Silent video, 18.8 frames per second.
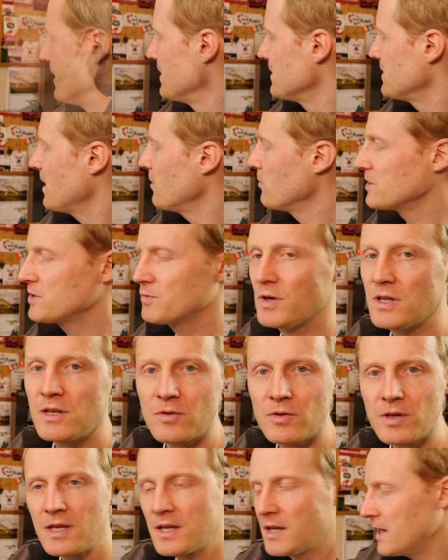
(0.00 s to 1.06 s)
So I was
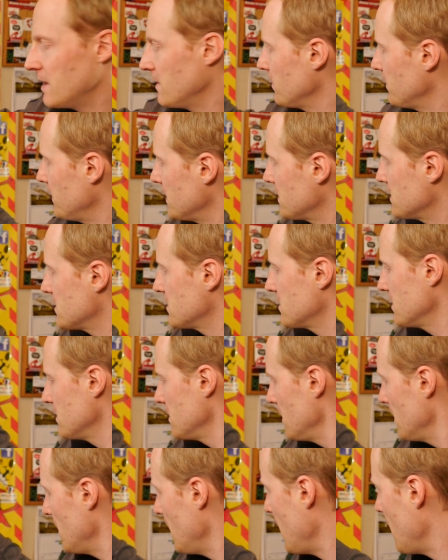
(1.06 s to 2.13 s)
wondering, and that's
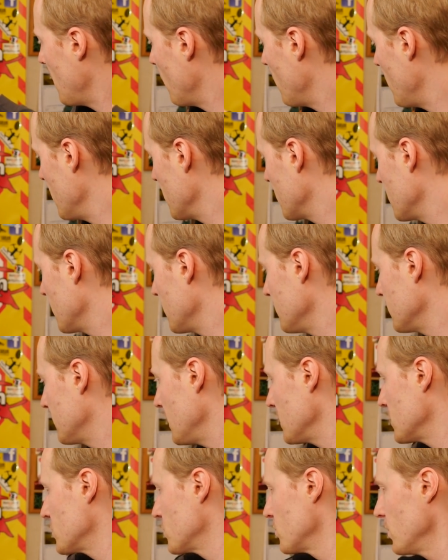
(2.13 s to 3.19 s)
how I got in
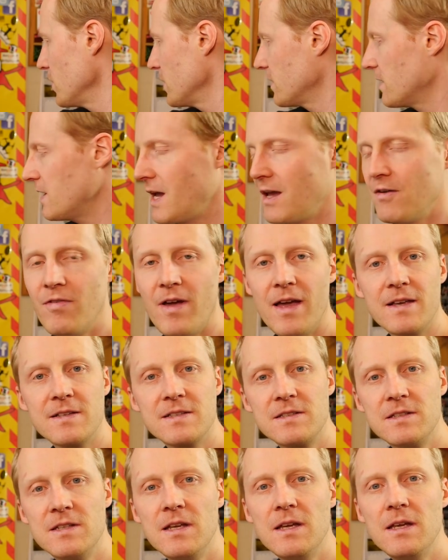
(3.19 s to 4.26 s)
touch with
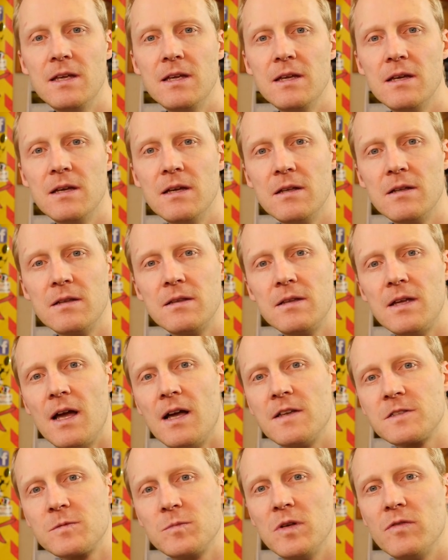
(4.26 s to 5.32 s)
FXT. They
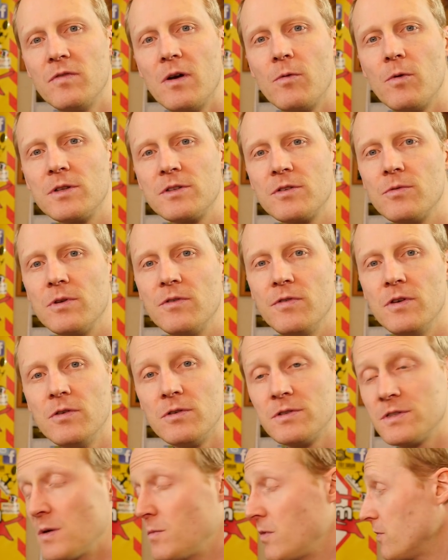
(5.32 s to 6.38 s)
asked me if I want to
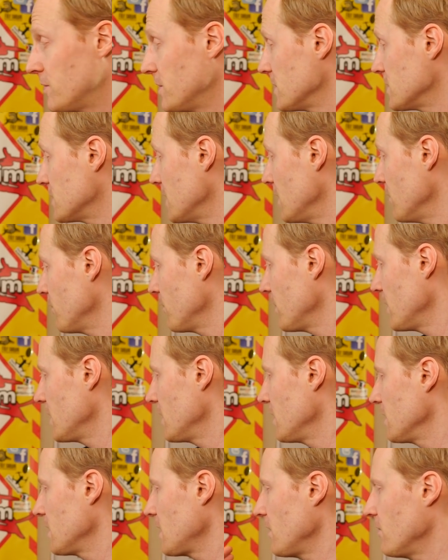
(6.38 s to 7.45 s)
review some of their stuff,
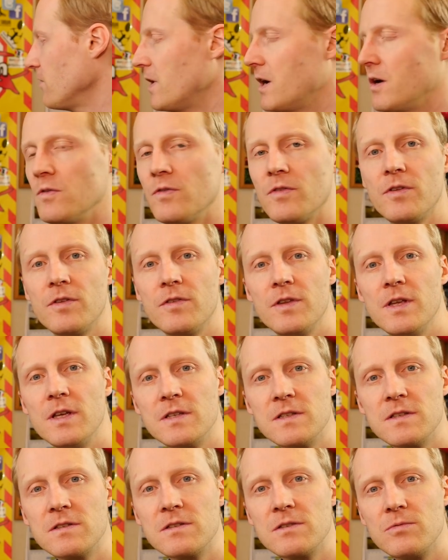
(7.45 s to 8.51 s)
and I found
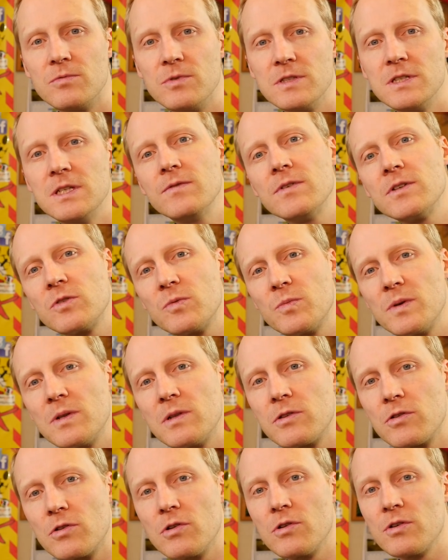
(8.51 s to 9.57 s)
this receiver
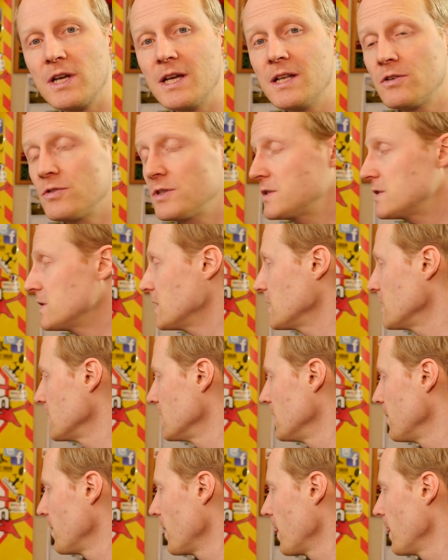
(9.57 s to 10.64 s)
to look interesting.
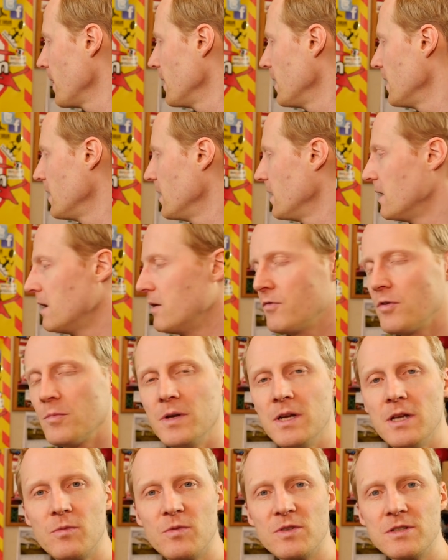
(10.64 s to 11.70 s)
For
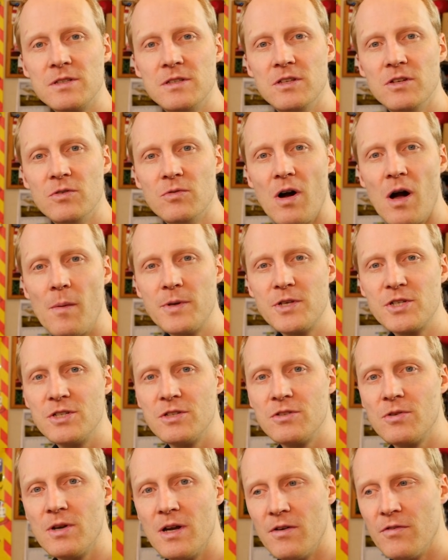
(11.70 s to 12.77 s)
me it was a new
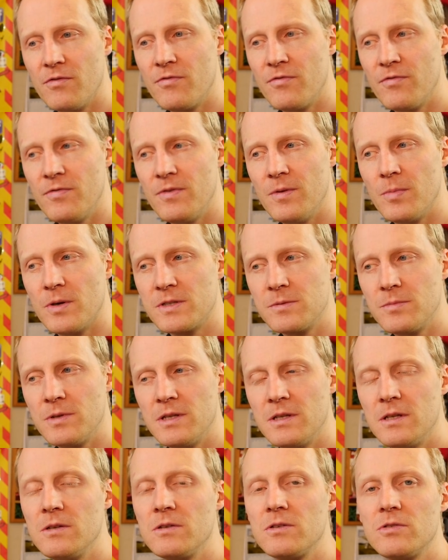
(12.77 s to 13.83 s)
option to have the
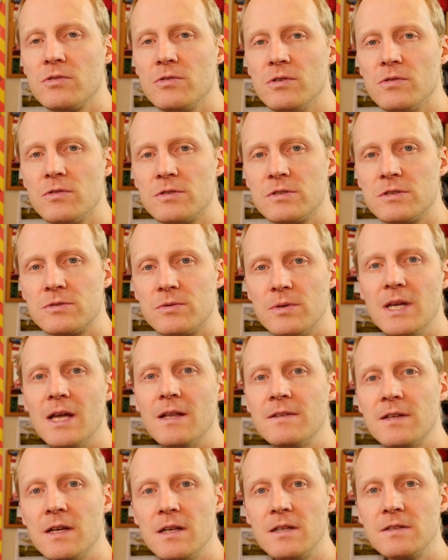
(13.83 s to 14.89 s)
possibility to use three
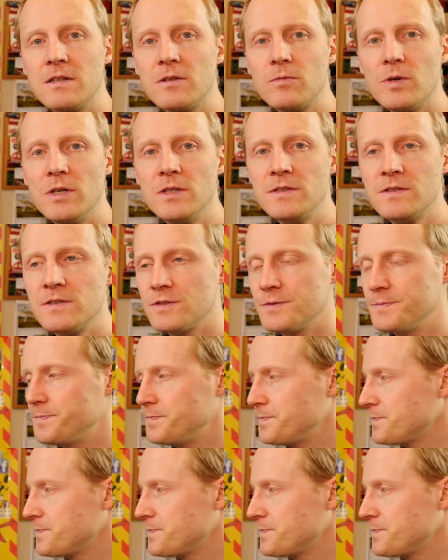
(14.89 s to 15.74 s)
antennas at once.